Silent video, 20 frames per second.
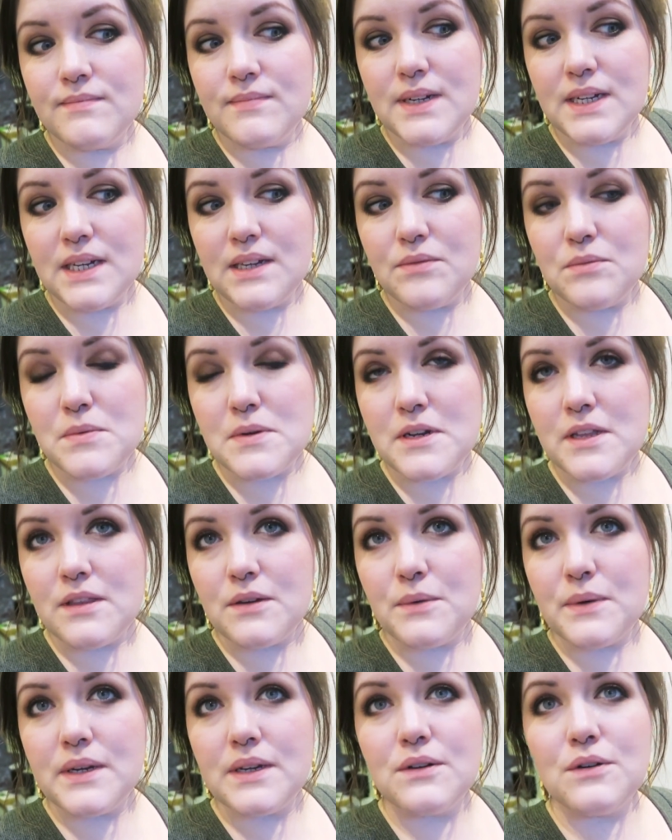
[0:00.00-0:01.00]
Might give him
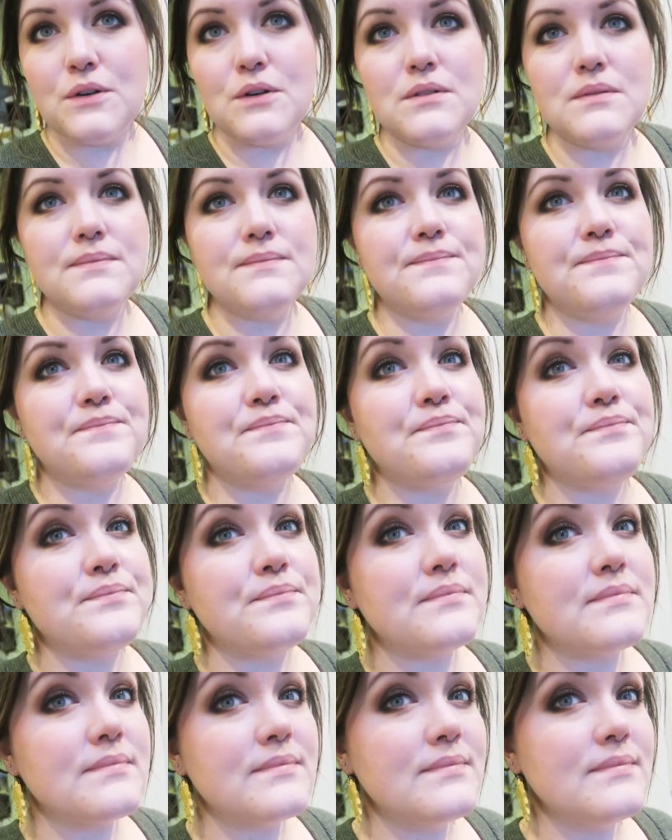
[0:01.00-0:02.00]
another quick call.
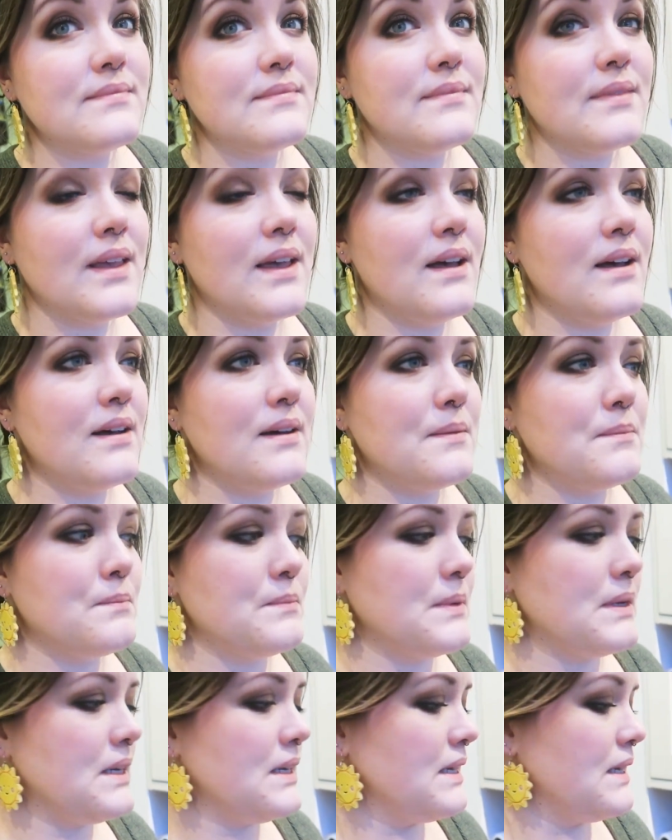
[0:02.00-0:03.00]

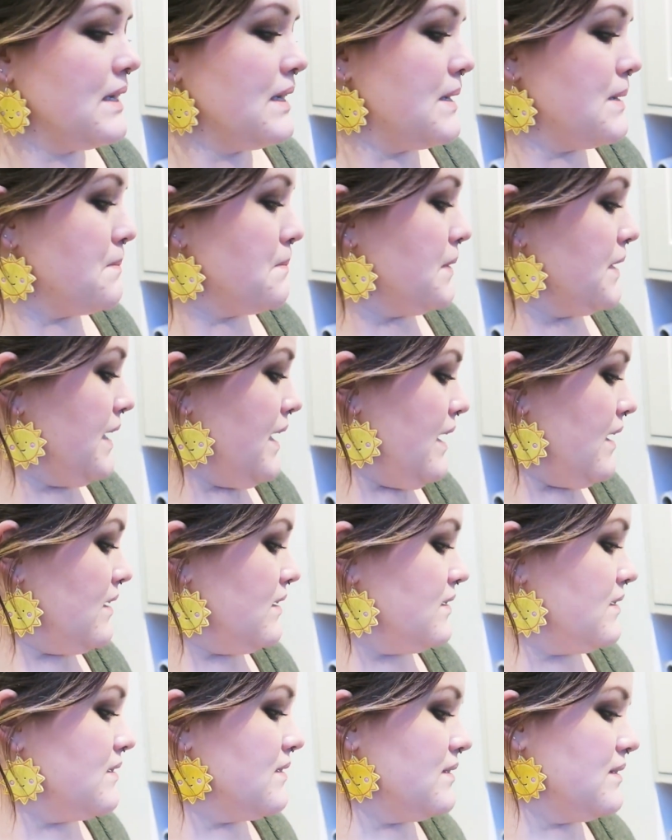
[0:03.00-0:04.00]
Um, but
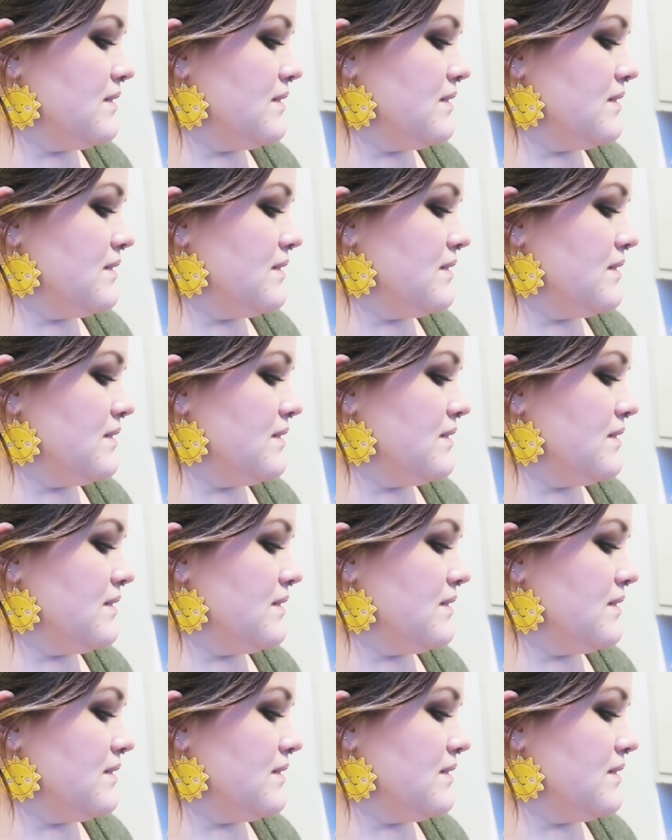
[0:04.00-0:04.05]
yeah,